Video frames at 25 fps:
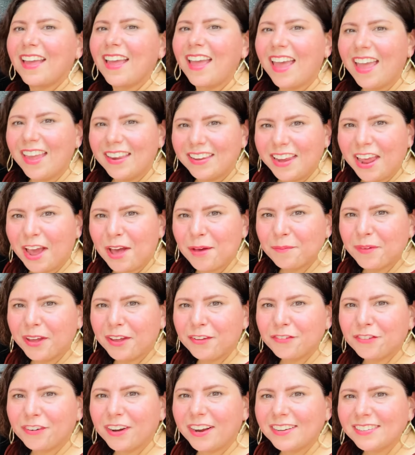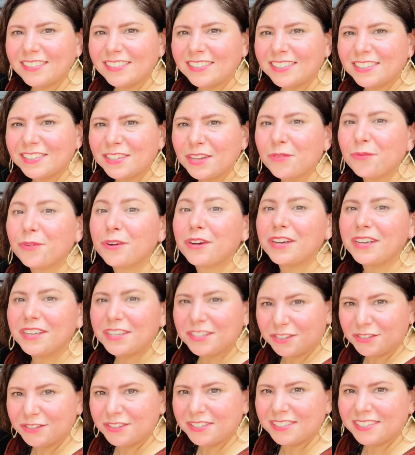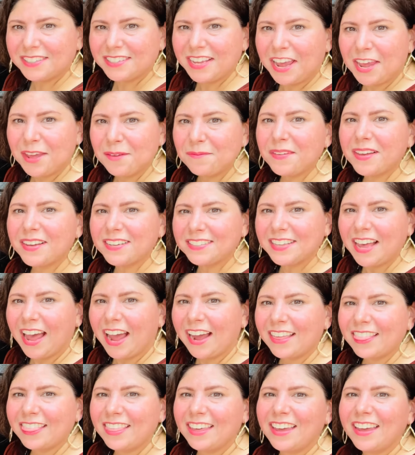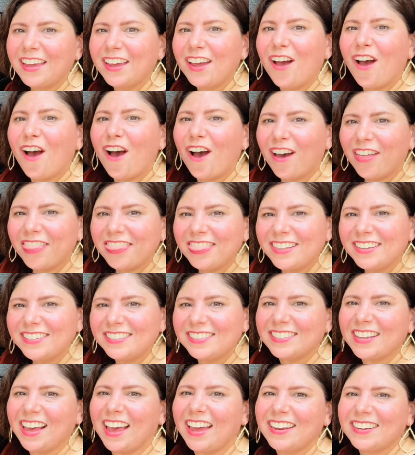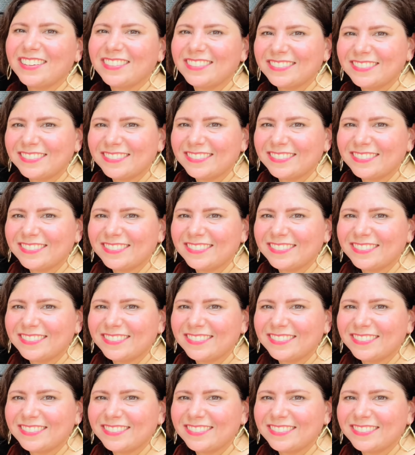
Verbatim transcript: And now my friends, we're gonna do the same exact thing on this side.